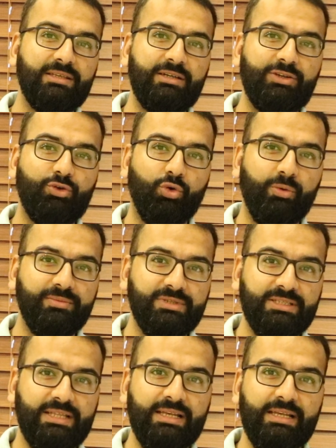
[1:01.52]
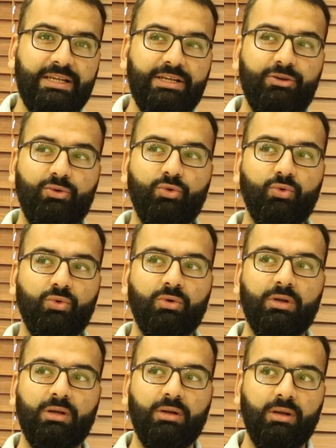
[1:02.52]
syndromes, they lead to
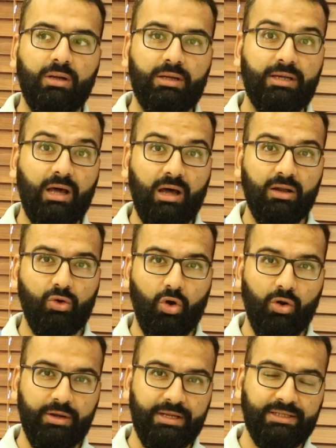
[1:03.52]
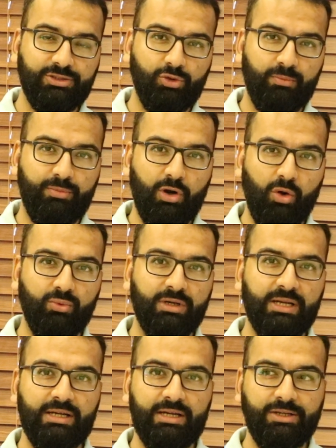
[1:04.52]
dark orange or brown
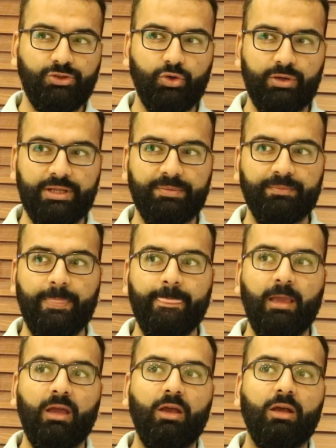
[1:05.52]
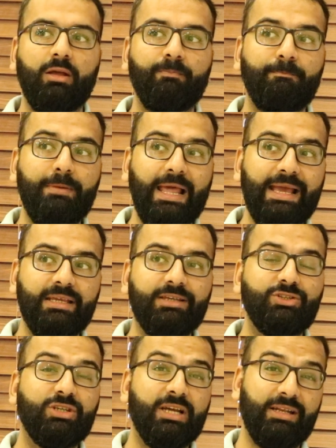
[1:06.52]
colored urine.
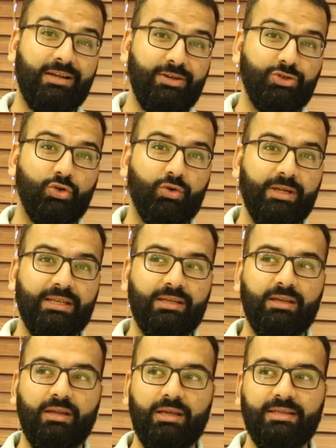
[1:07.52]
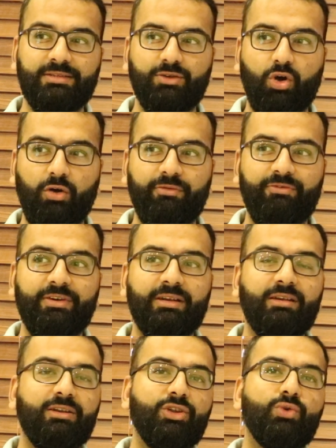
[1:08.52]
Black colored urine is
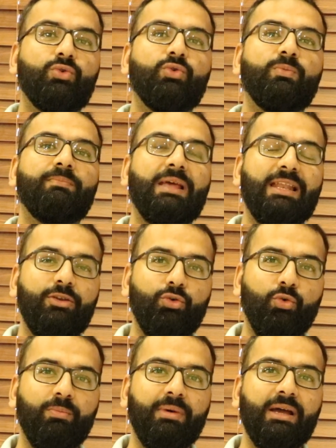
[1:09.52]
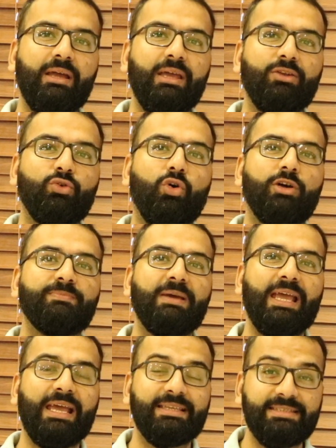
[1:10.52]
often due to melanoma and caused by
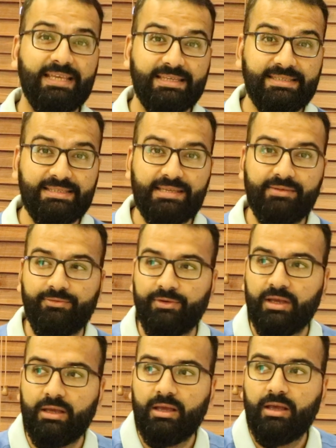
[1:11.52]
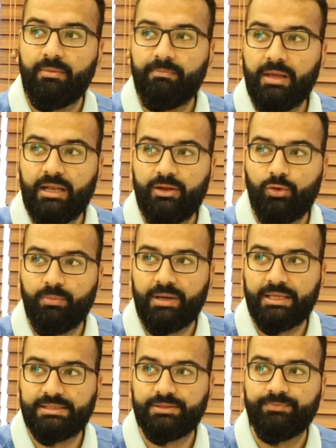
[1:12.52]
excessive
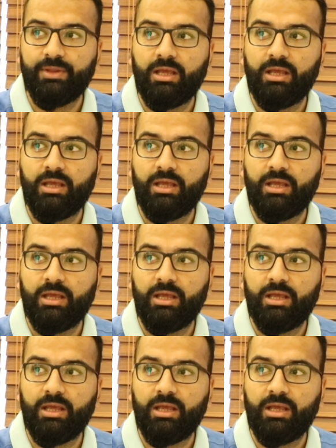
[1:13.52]
melanomas.